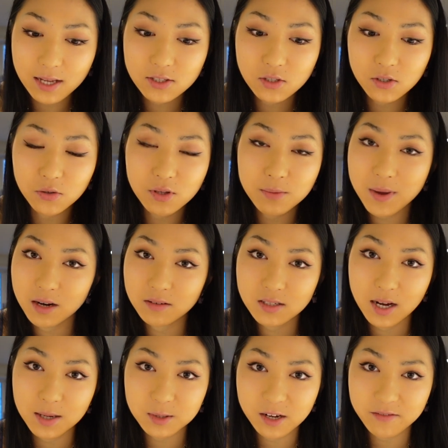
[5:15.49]
So the amount of
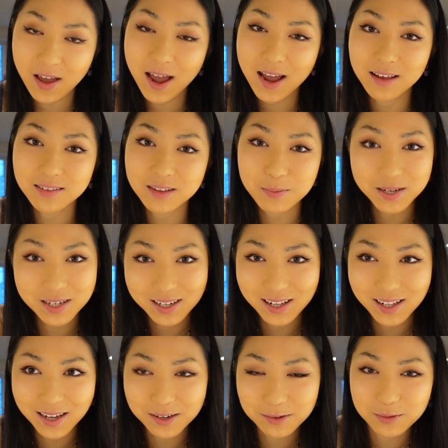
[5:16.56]
times I've had the Pina
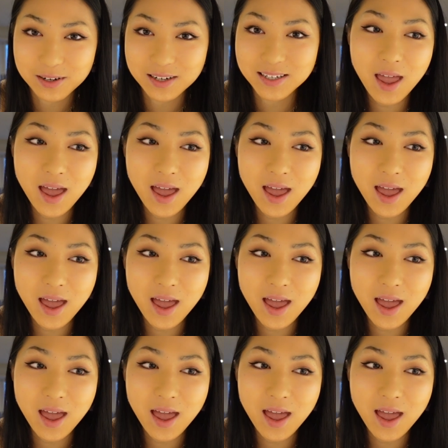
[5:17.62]
colada one,